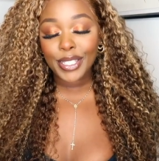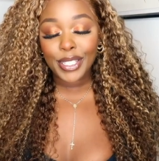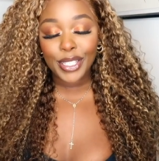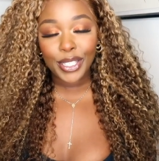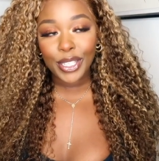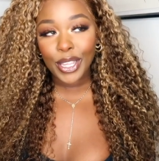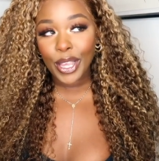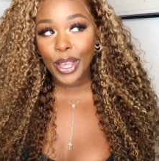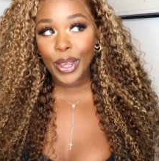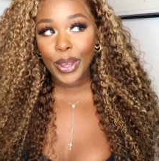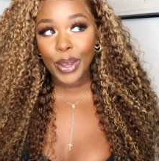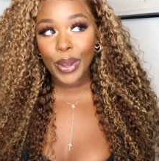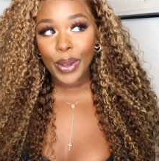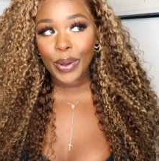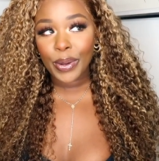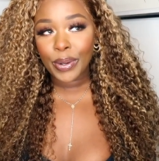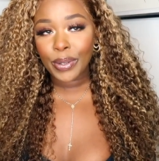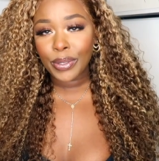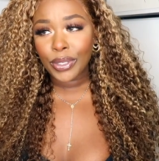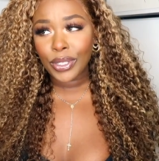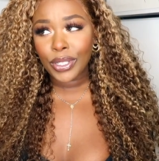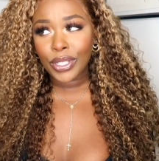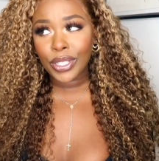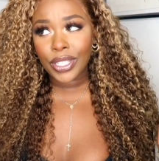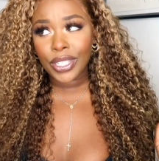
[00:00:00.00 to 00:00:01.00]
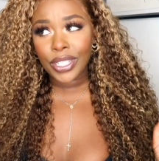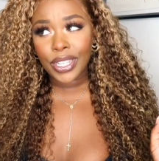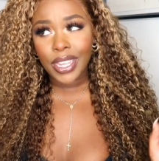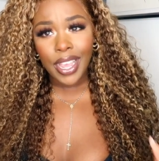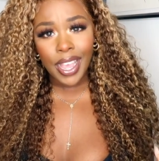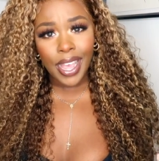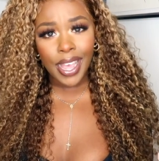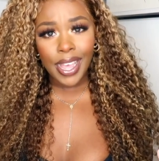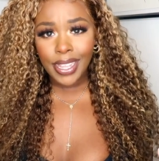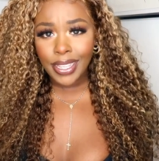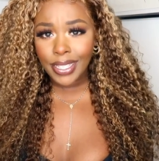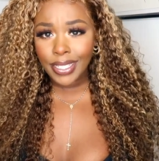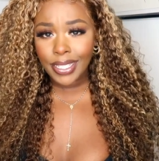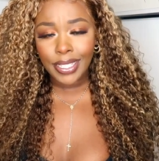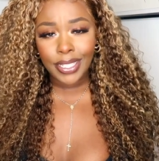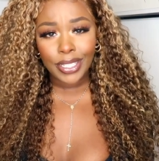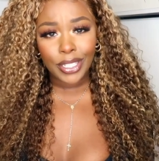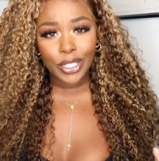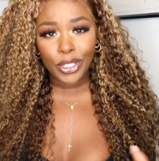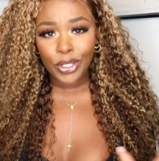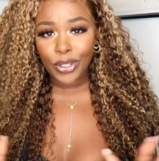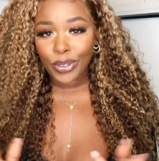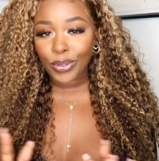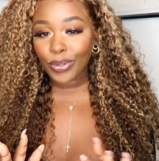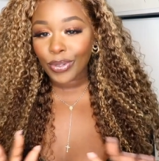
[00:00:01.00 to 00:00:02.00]
So just
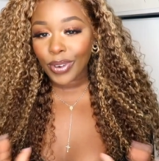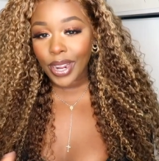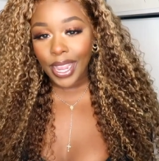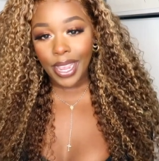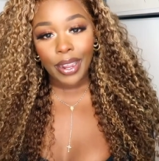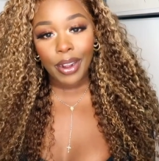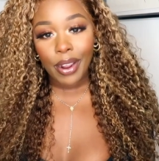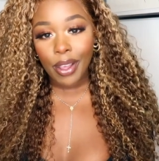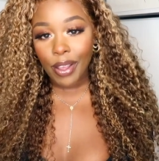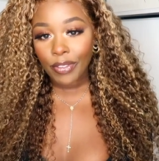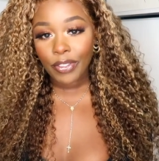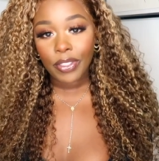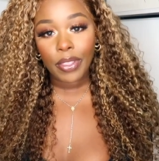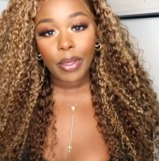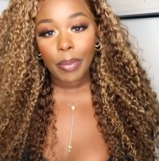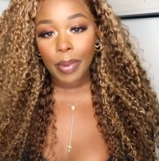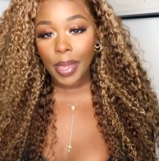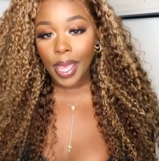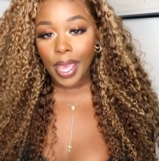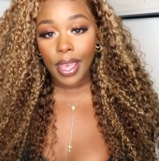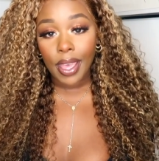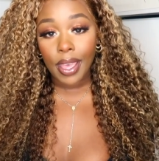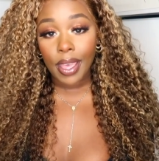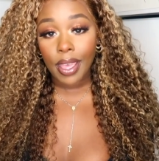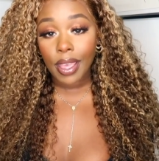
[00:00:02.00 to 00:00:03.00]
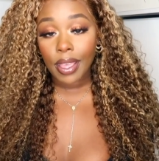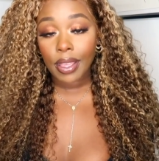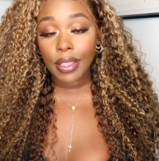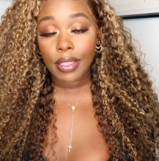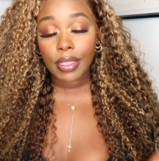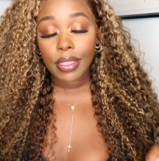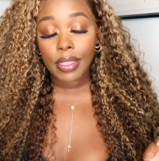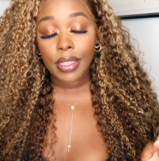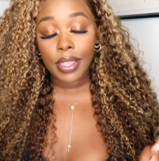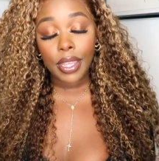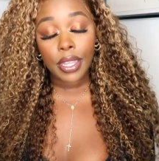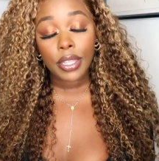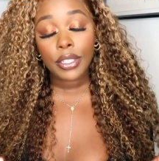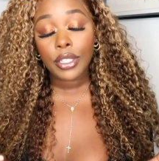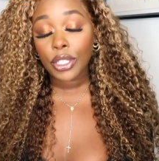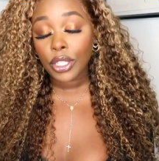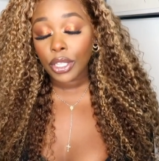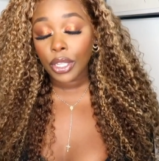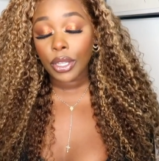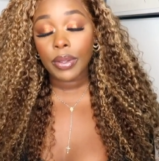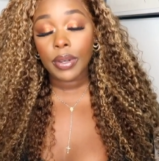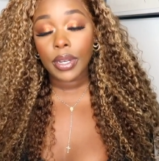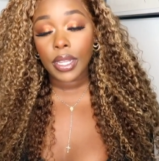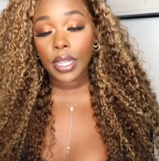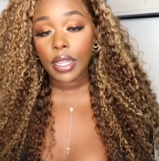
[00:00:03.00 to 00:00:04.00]
straight off the bat, this
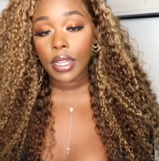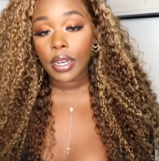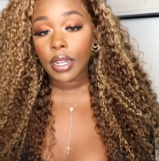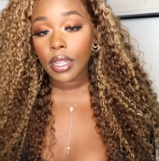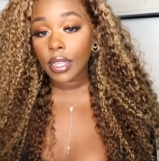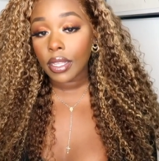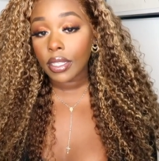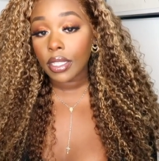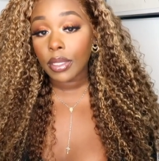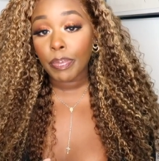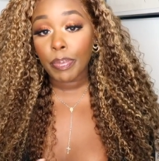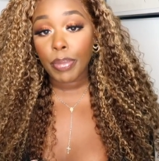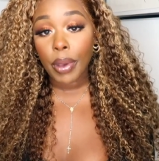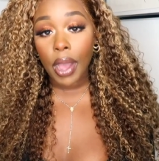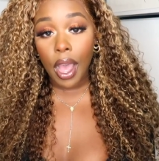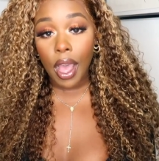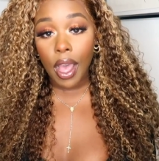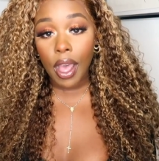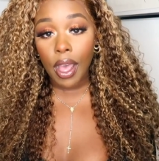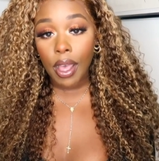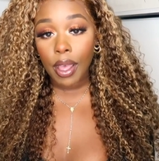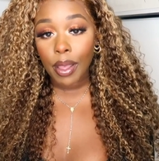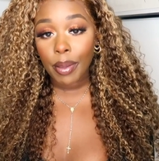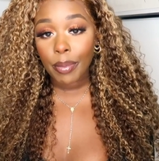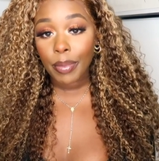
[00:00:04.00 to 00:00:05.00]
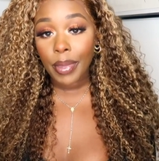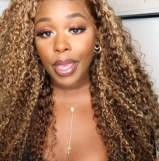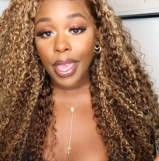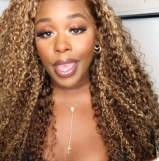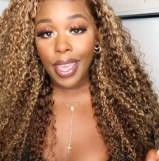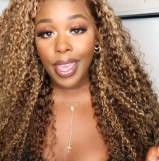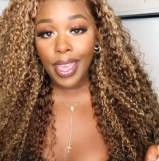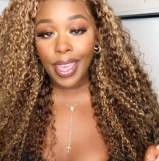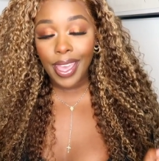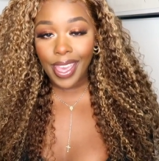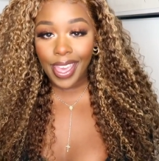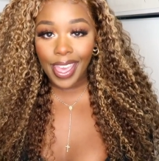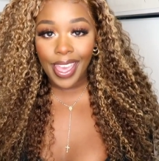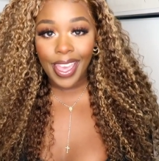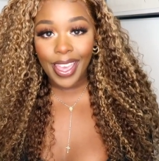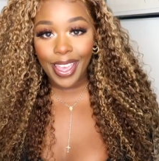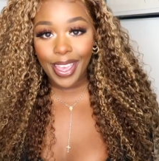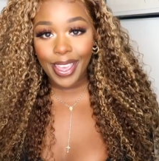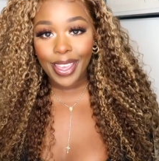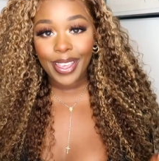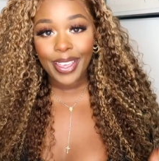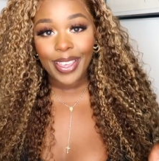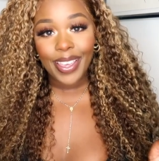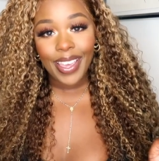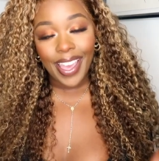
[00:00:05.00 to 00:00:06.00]
unit is bomb.
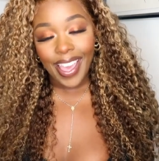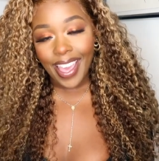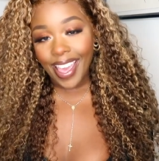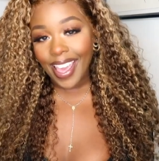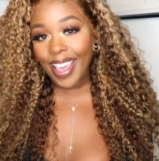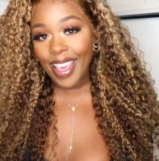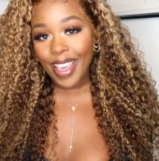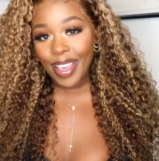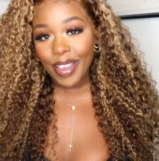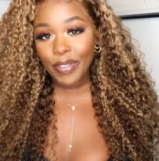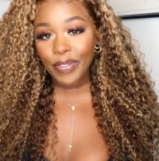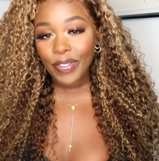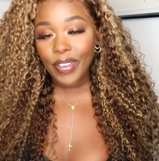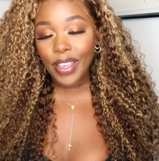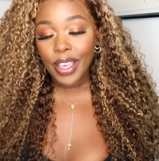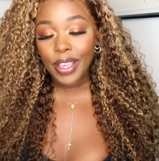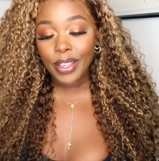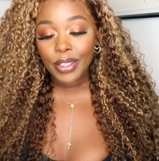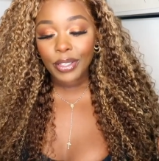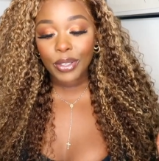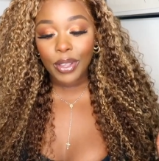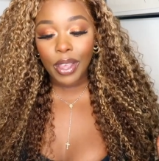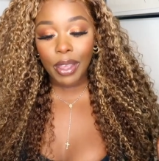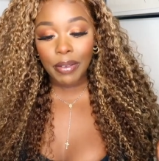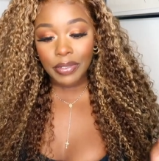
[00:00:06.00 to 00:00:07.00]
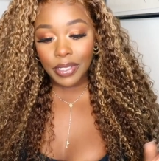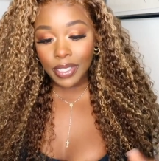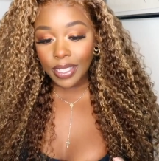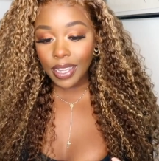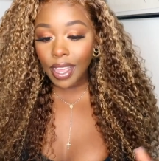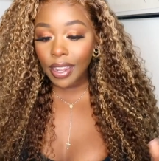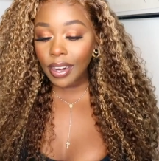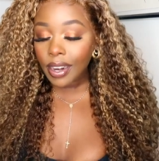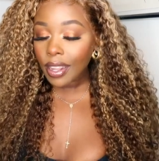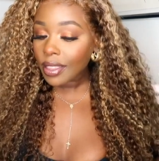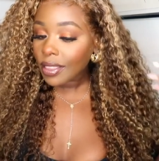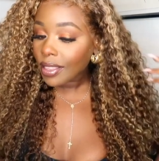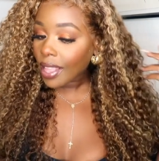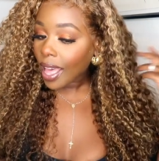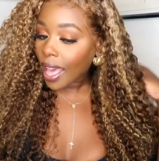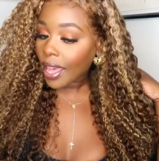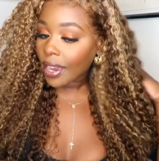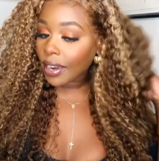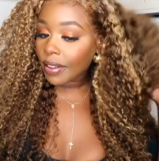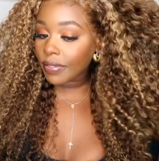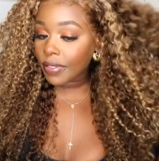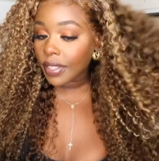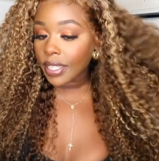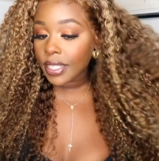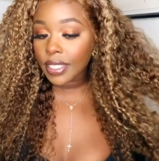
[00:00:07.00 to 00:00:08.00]
AF. So I've done a
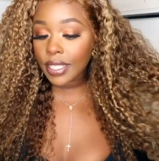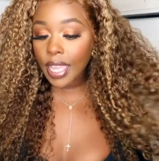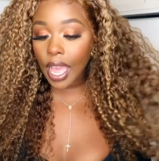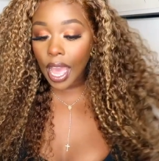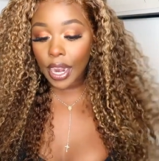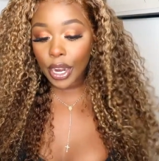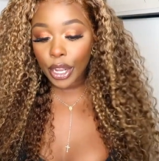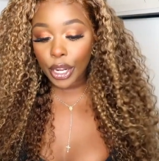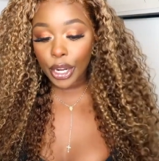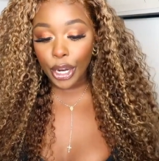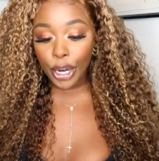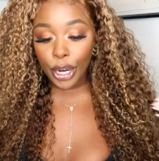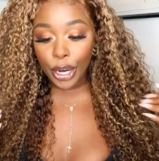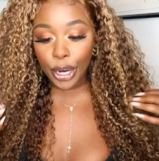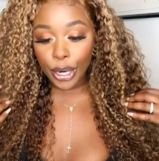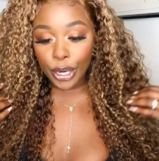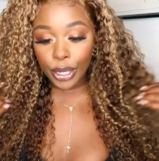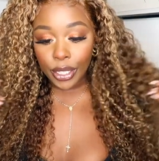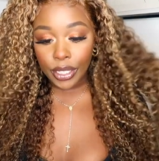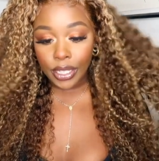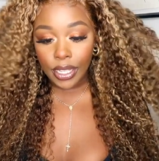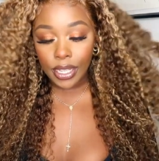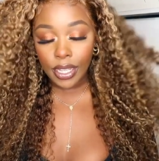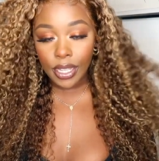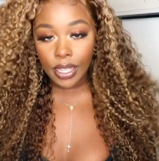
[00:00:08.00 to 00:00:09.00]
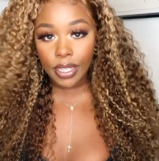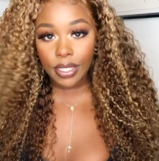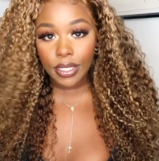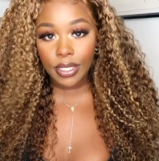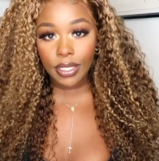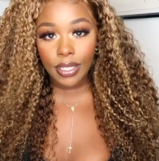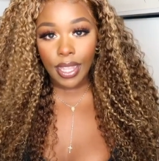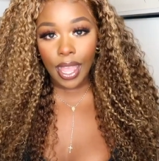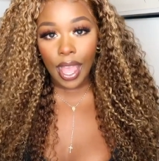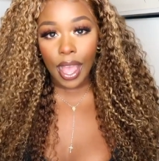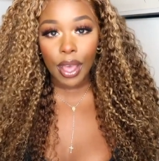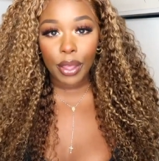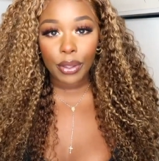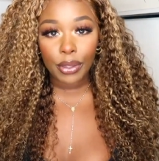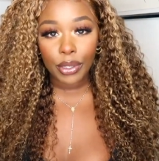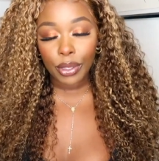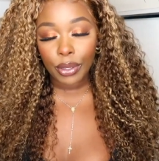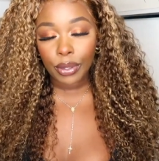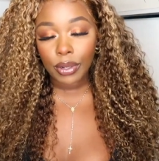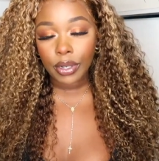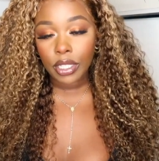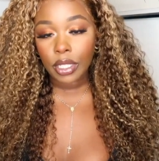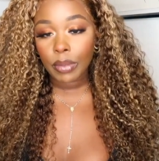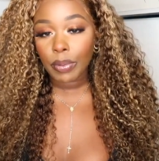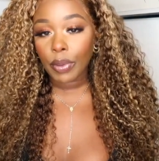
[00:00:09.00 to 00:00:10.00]
lot of these kind of curly style
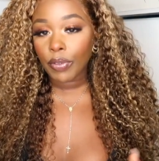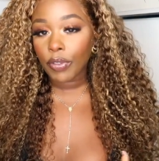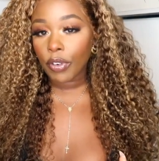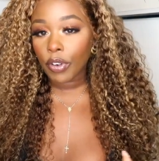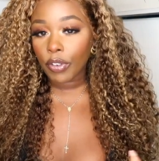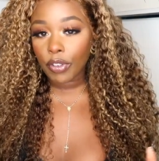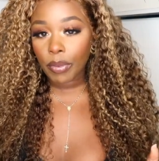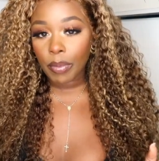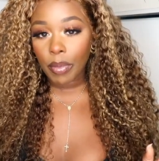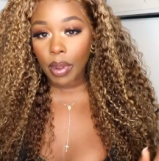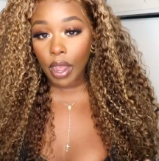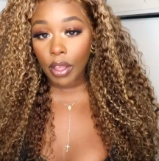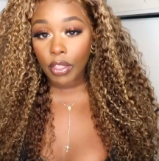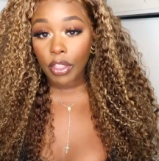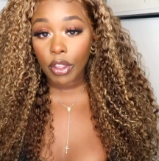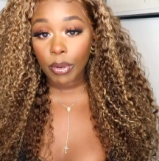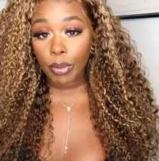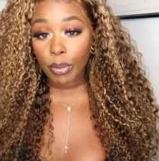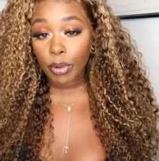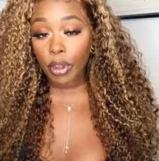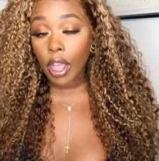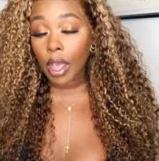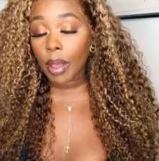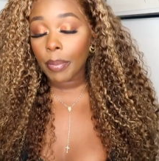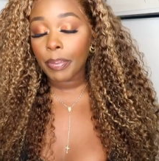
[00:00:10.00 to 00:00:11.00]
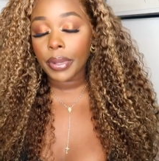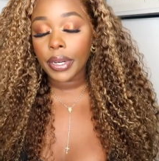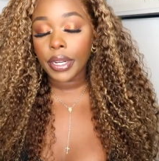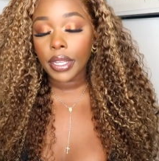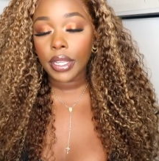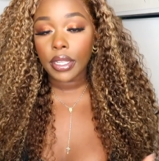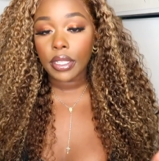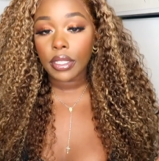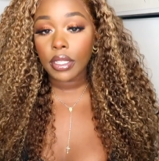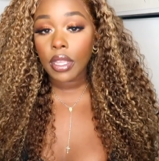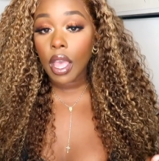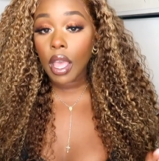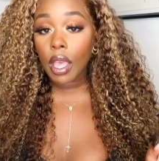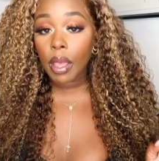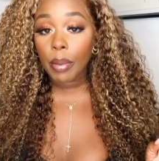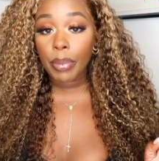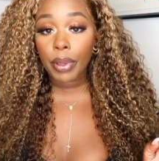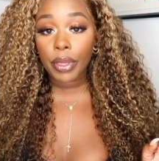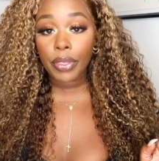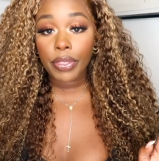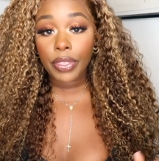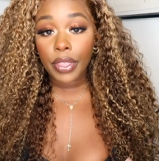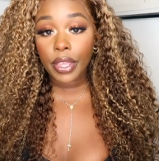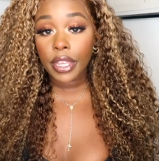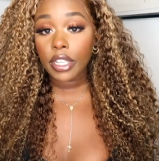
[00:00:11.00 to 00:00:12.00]
units before from other companies,
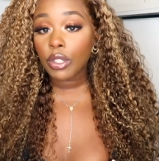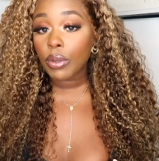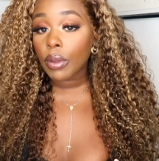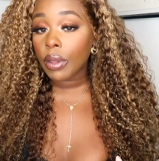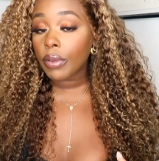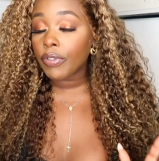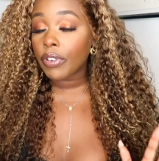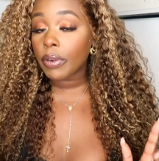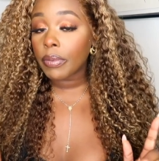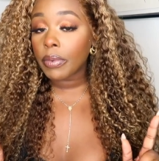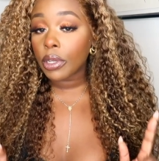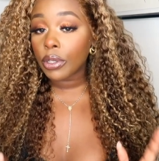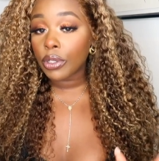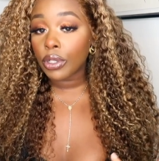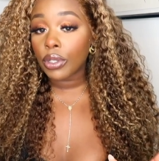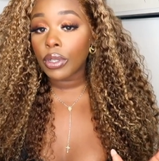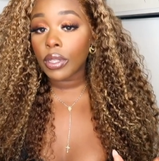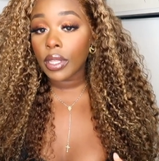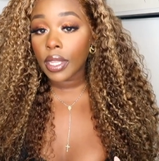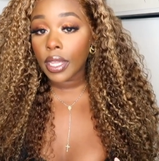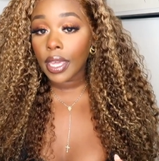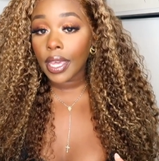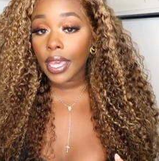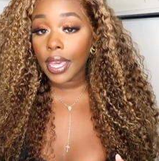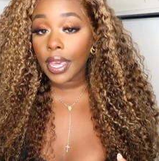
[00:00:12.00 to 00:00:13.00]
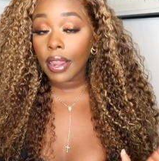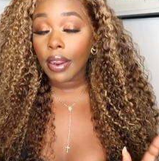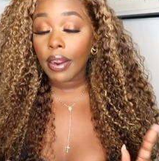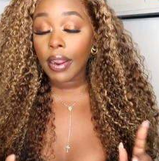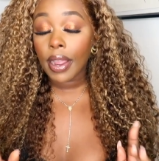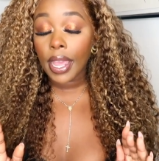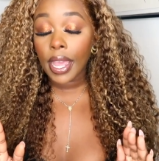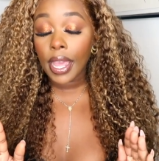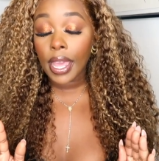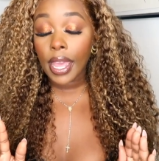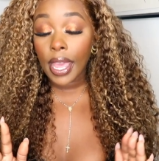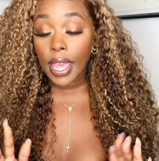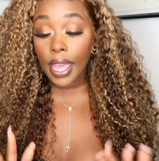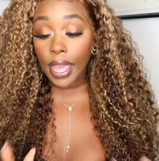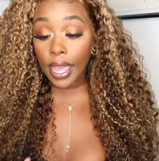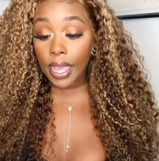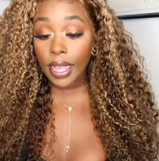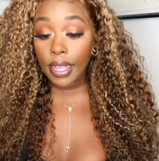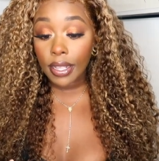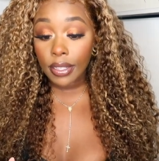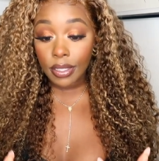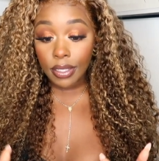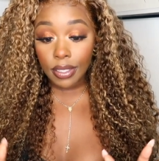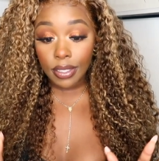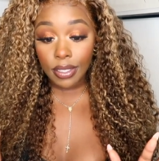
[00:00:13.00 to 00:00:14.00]
but this one from Nadula Hair,
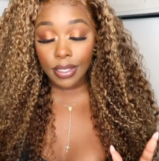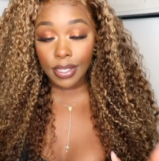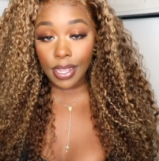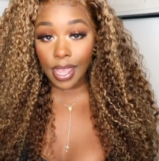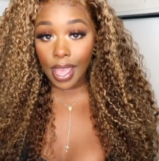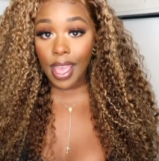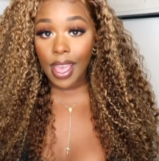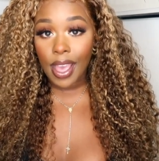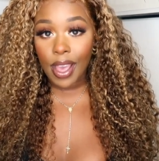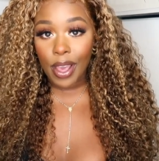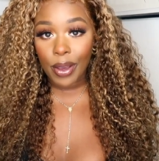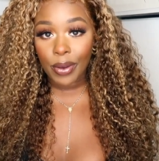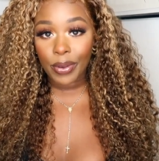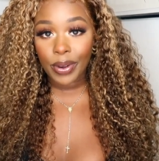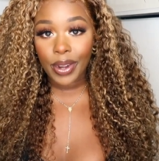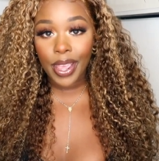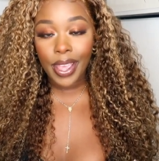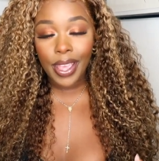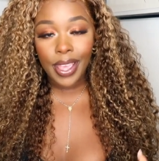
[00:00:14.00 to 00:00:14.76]
hands down,